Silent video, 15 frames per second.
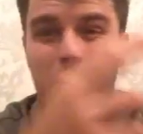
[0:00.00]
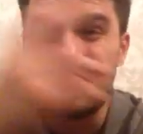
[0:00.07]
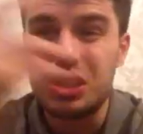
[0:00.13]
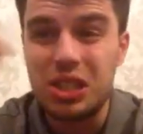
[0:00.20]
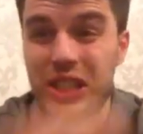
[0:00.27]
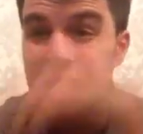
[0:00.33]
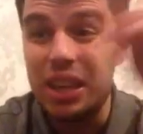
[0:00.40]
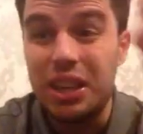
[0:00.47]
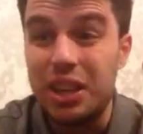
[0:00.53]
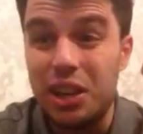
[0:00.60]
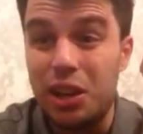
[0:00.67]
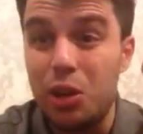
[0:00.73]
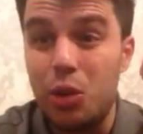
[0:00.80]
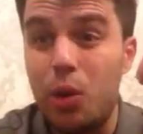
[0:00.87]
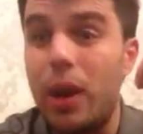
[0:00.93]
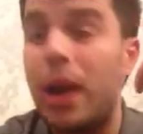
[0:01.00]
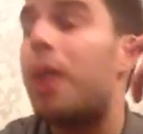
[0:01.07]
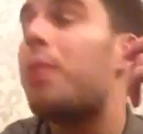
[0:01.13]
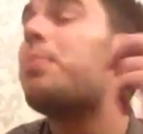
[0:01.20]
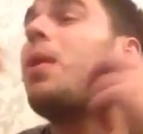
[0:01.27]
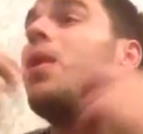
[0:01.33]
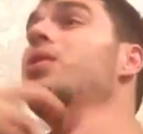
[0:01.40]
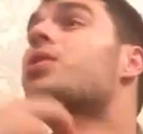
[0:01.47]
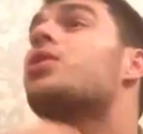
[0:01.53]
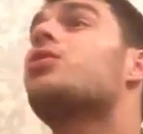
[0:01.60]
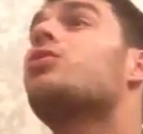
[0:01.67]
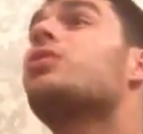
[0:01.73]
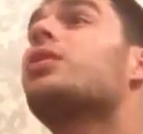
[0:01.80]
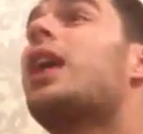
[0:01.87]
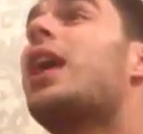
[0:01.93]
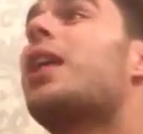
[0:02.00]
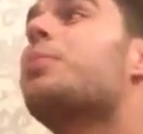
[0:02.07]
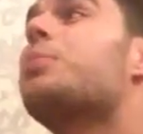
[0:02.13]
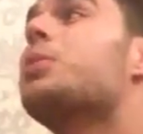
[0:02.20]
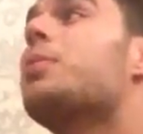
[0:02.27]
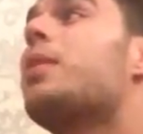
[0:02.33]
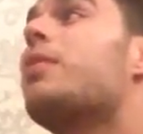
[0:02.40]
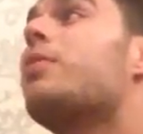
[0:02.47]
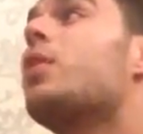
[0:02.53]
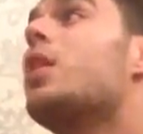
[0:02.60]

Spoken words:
singular knockout punch from Callum Smith.